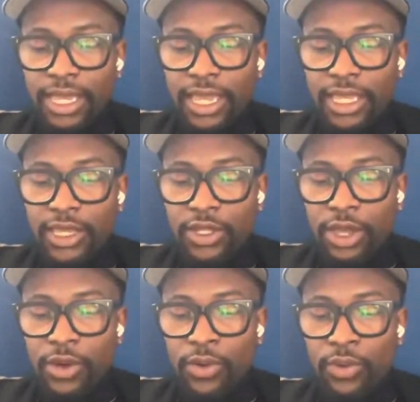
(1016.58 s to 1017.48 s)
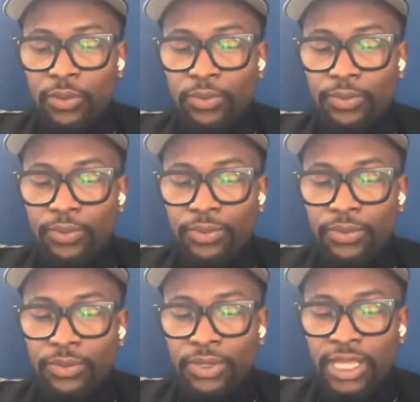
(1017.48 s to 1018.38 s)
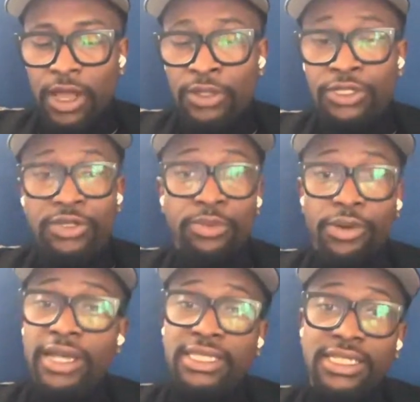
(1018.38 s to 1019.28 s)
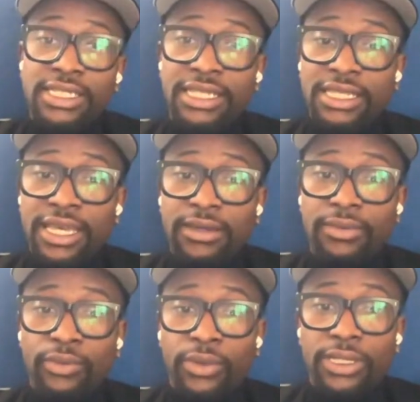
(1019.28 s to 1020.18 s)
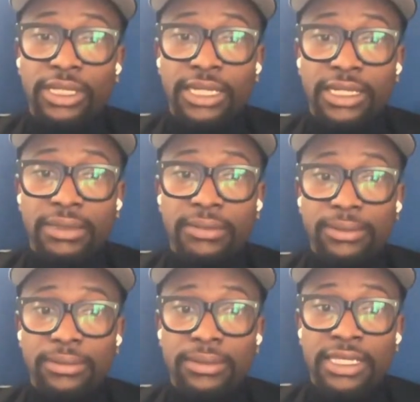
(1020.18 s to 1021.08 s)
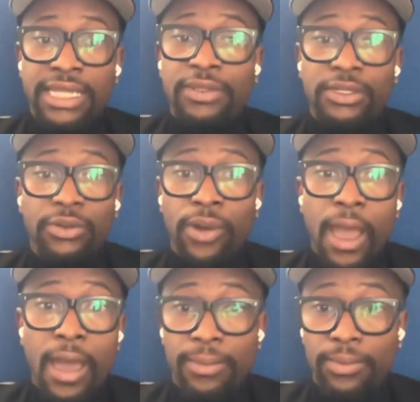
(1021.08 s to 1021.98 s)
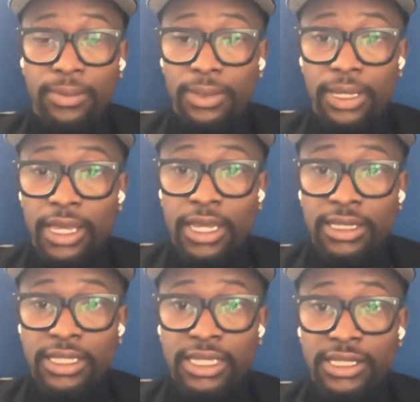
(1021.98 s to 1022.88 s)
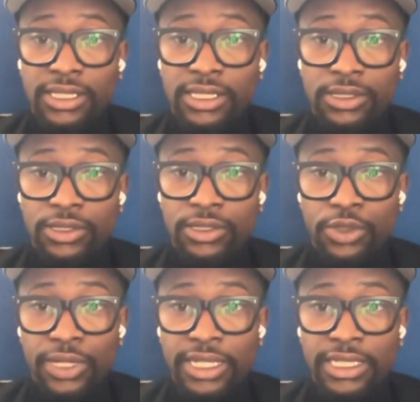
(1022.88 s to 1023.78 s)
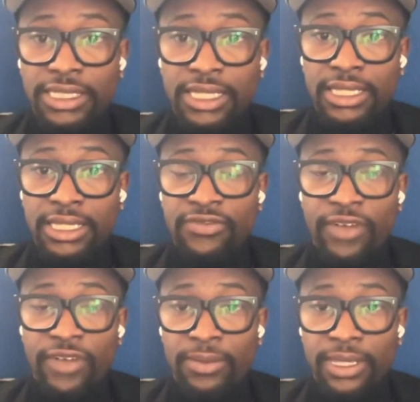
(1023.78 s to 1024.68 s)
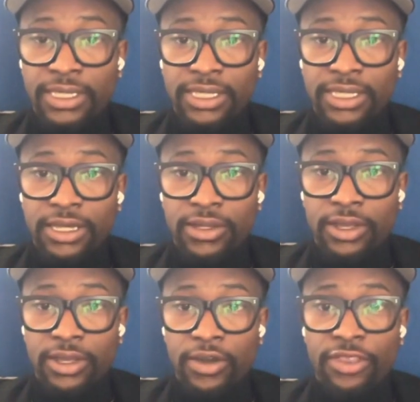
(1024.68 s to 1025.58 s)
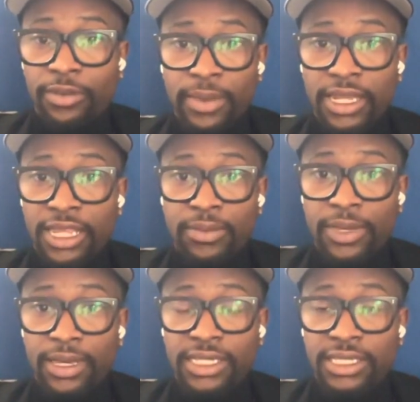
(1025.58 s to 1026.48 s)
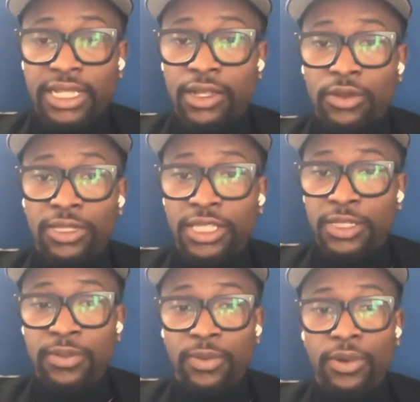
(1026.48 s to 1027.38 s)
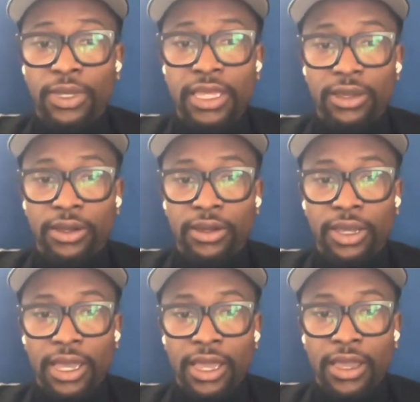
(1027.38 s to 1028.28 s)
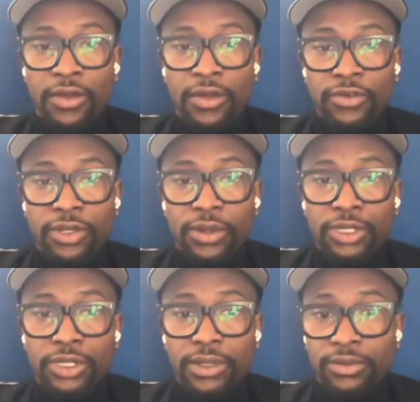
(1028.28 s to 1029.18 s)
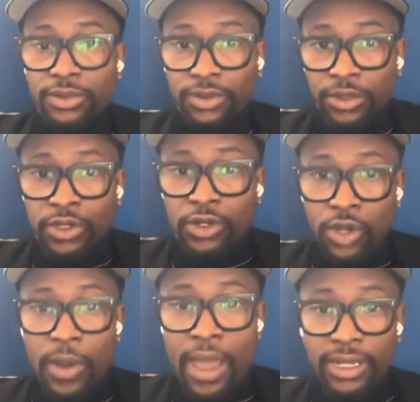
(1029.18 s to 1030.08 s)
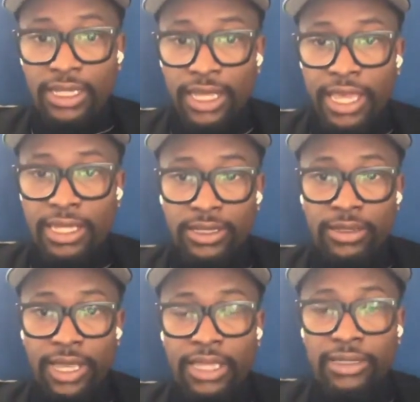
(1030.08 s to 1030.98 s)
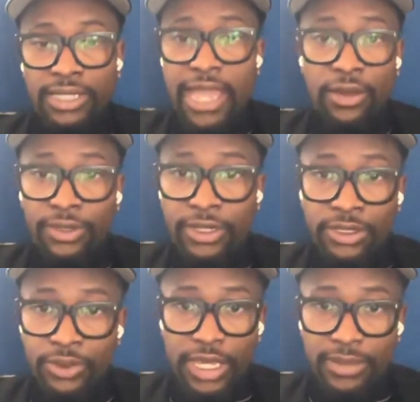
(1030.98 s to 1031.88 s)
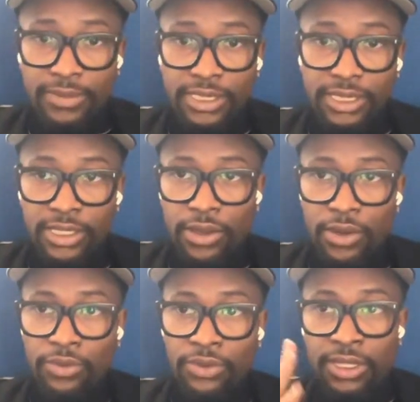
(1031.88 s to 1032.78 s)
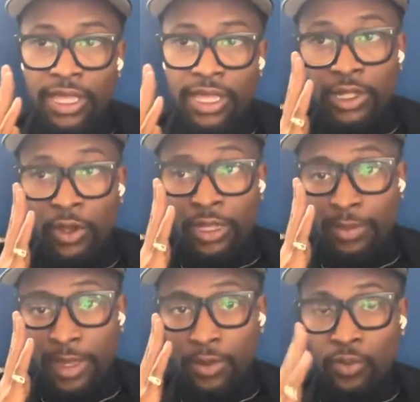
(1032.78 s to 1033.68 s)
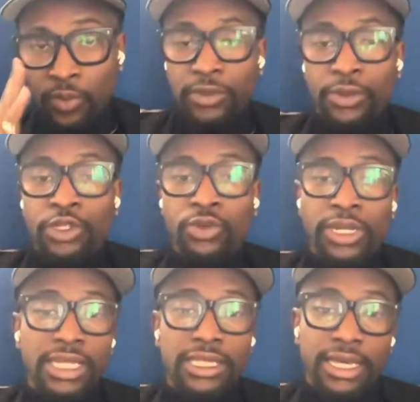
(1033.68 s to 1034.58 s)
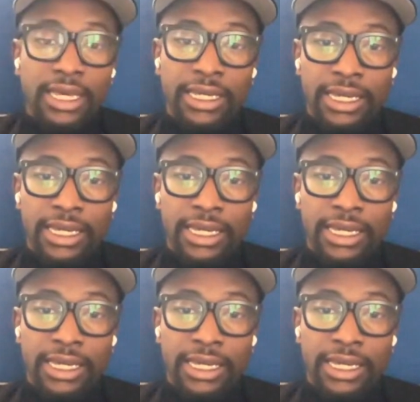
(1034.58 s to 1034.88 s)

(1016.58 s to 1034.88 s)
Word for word: you know the audition process i think really is out to rob these students and families you know of their money because they know these people are eager you know to go out and and, and tackle their dreams so they know that people really will do anything